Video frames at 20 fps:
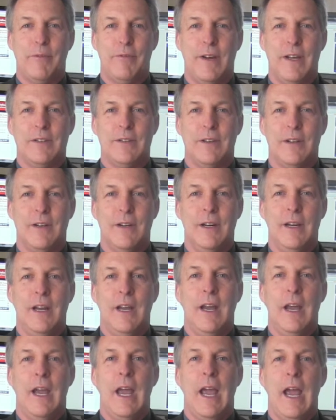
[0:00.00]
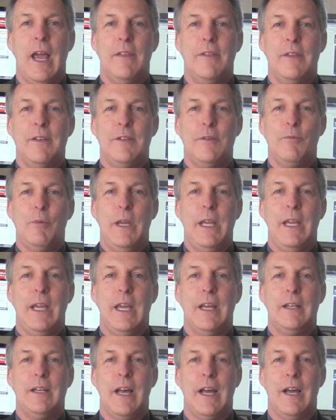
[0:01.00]
professor, and this
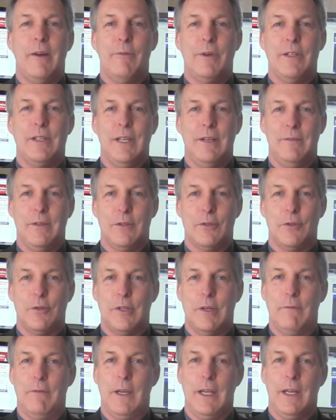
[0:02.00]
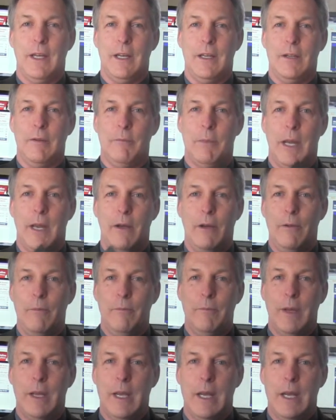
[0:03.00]
weekend I received a certificate in the mail